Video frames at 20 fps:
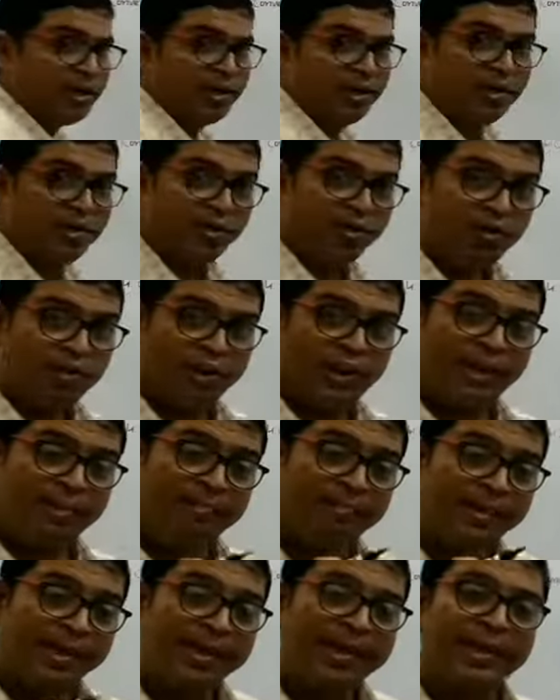You know that
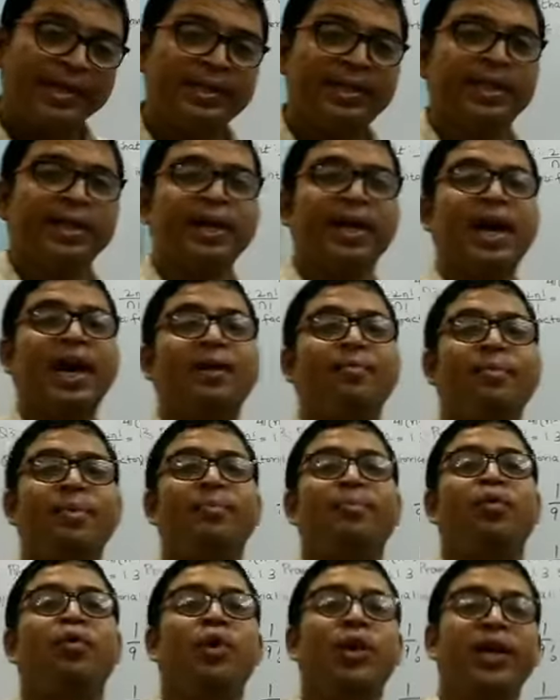bigger thing can be
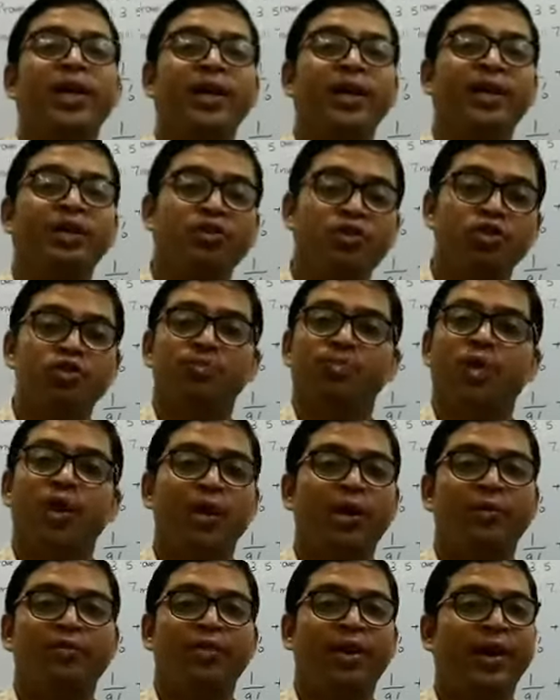broken into smaller
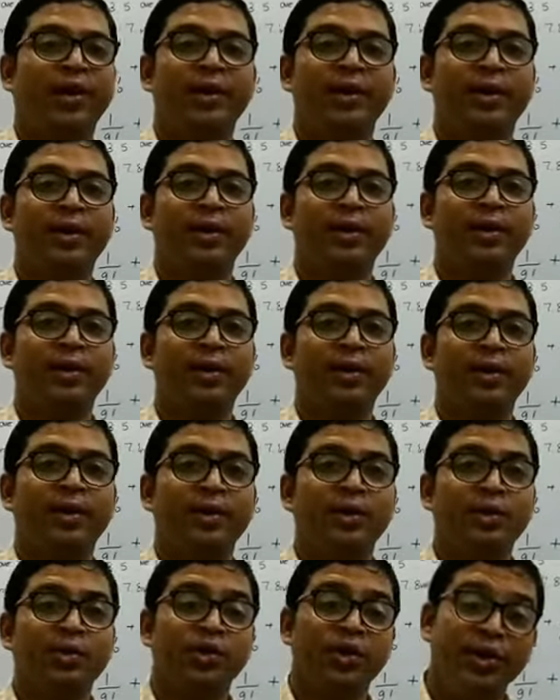one.
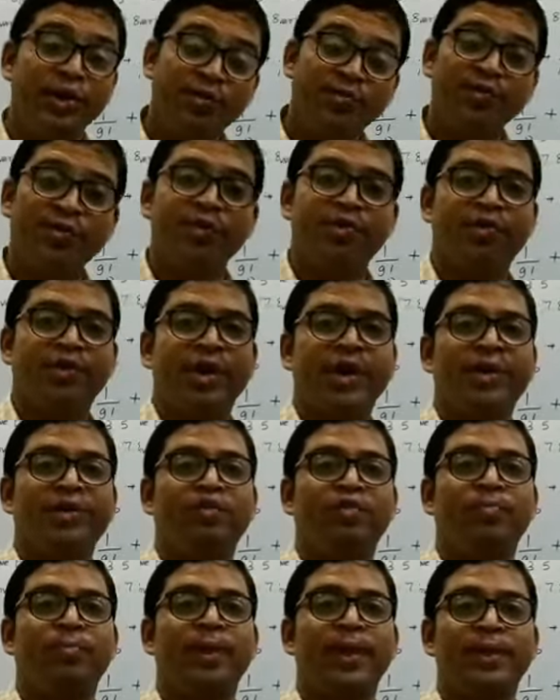Never try to
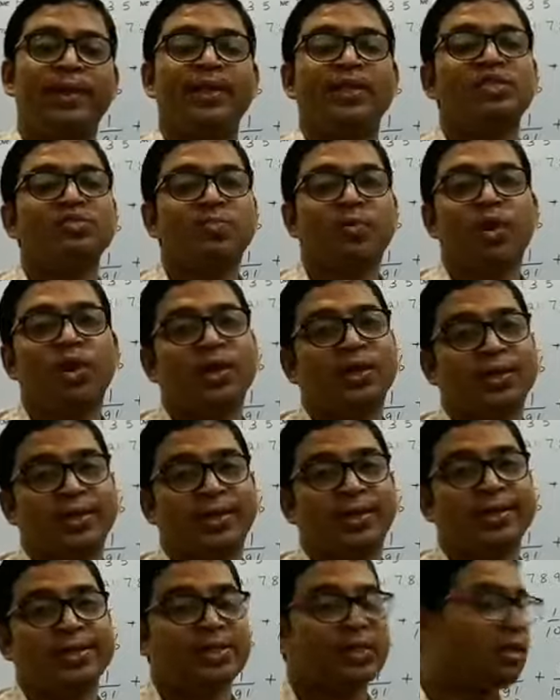break the smaller
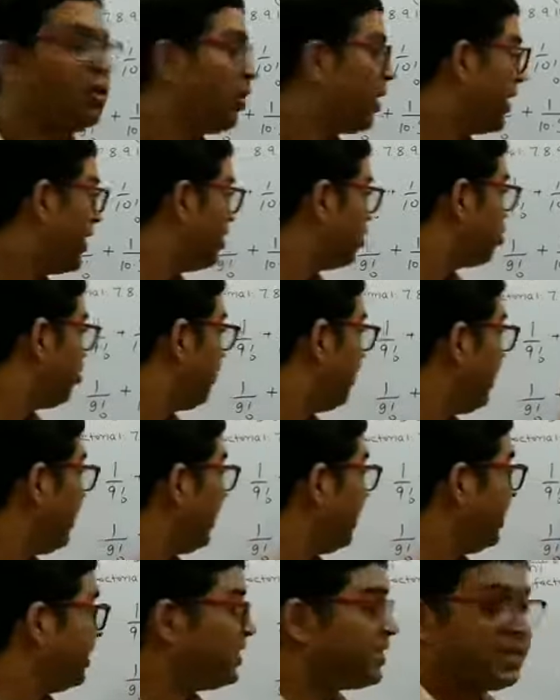things. Okay, so bigger
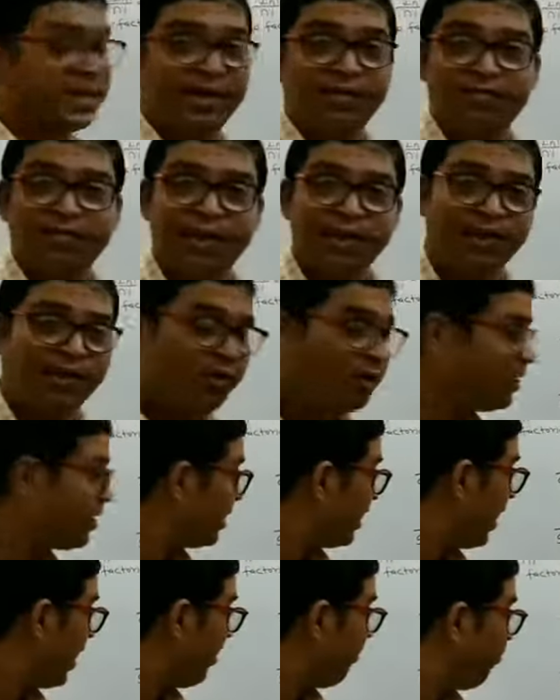is 10 factorial, so
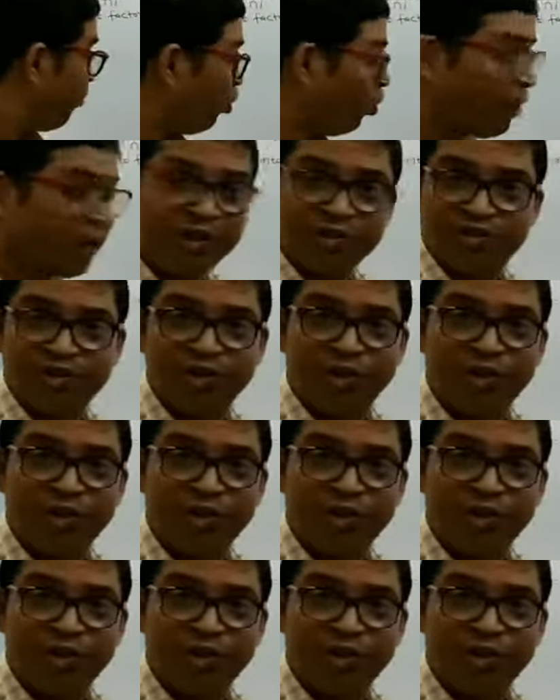I broke it.